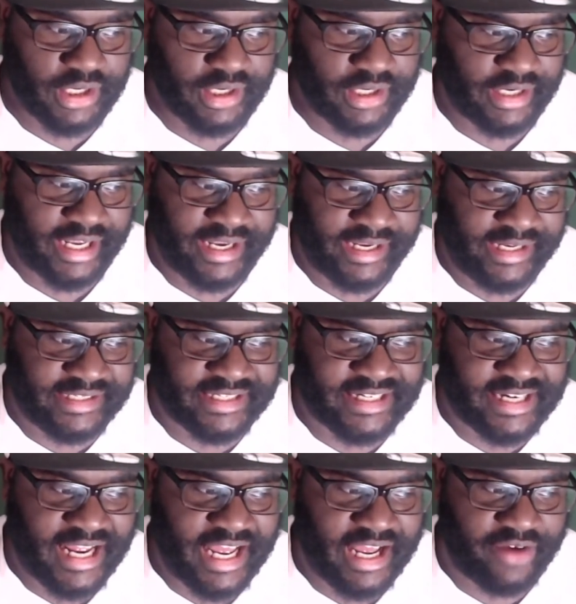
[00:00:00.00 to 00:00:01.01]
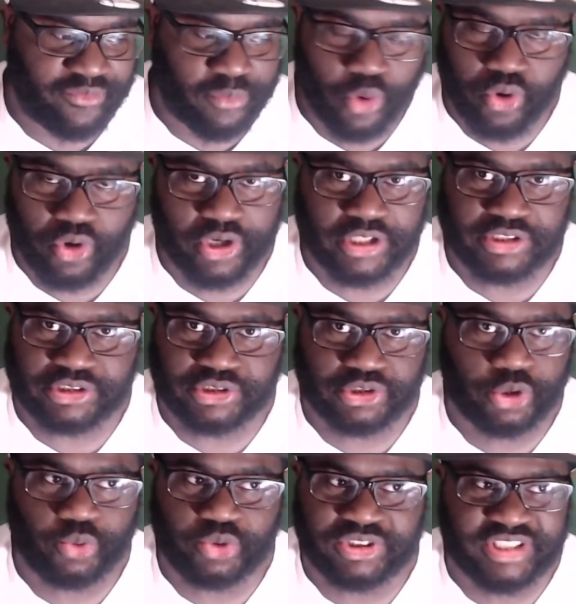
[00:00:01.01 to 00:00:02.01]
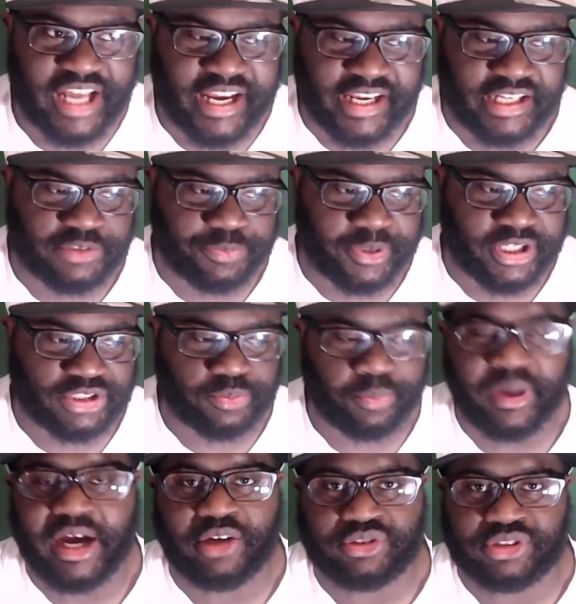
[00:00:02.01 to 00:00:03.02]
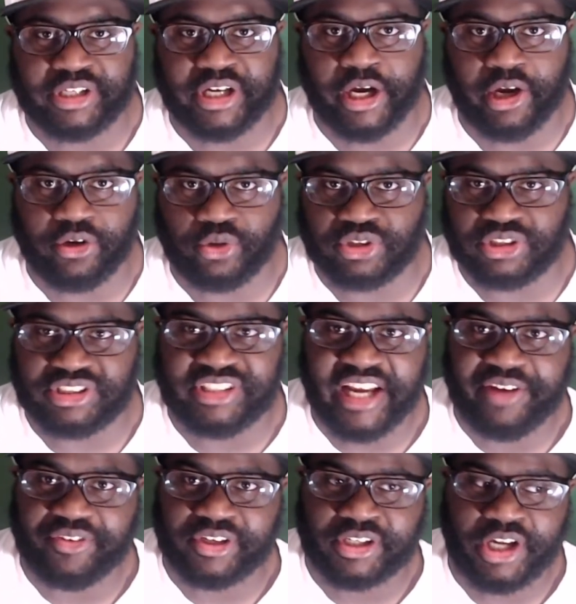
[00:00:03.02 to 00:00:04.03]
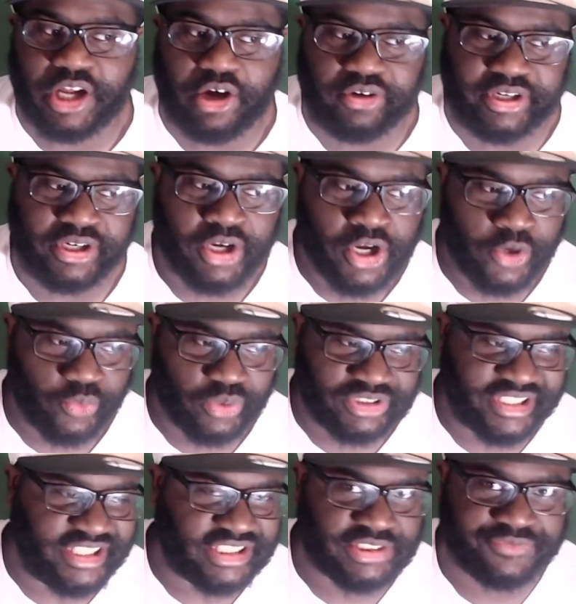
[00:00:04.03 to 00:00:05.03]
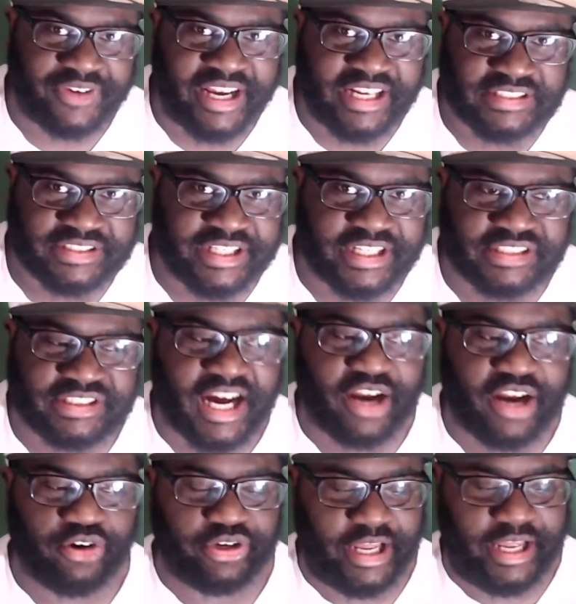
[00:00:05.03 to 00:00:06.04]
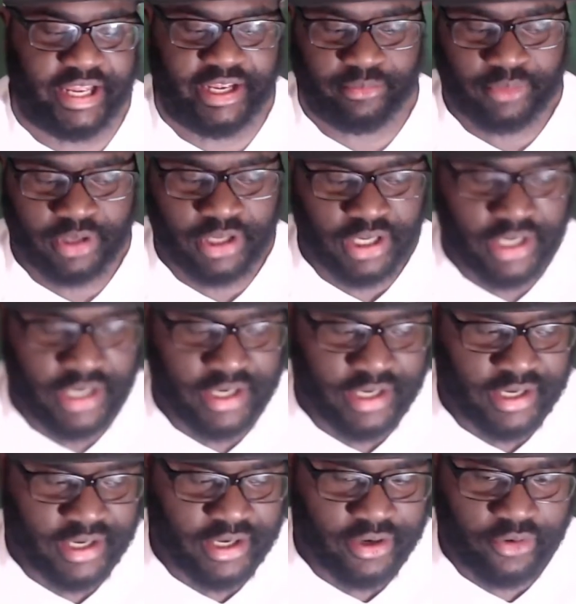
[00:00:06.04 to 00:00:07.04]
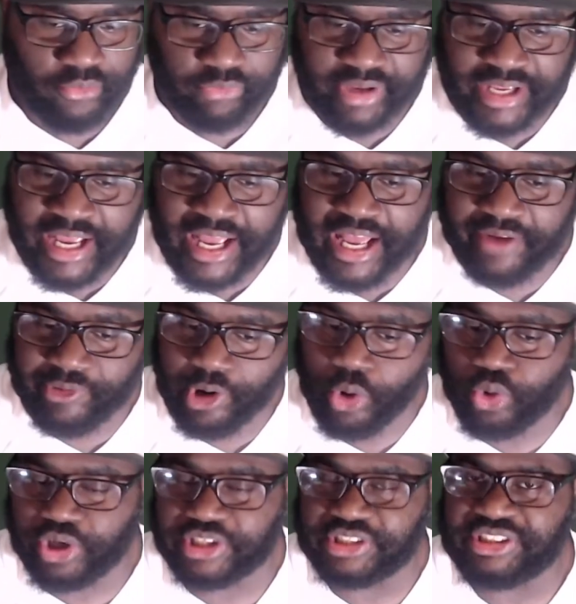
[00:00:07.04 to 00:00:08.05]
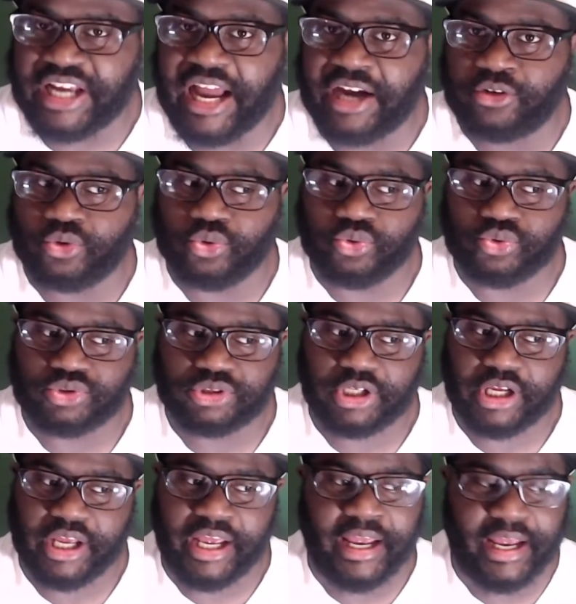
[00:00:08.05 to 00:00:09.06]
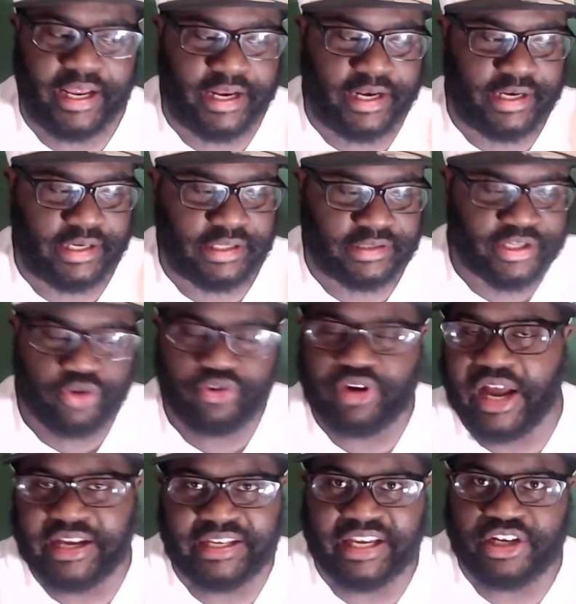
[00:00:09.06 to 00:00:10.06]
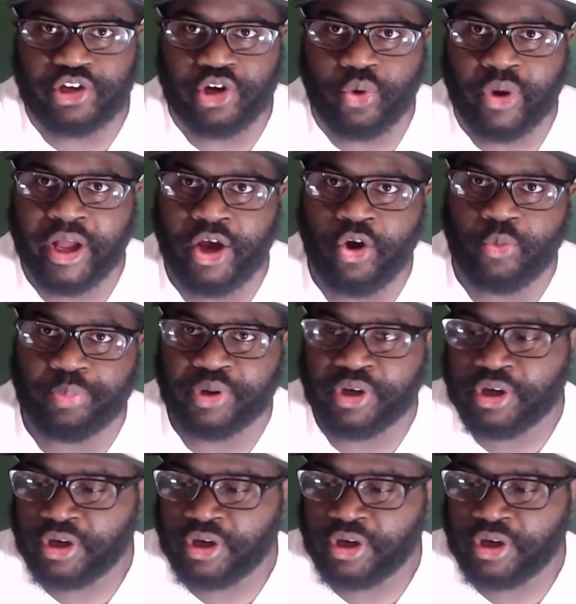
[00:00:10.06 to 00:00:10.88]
like he didn't have more than two seconds because Myles Garrett or Jadeveon Clowney was in his face the entire game. We have older tackles and they're not getting no help.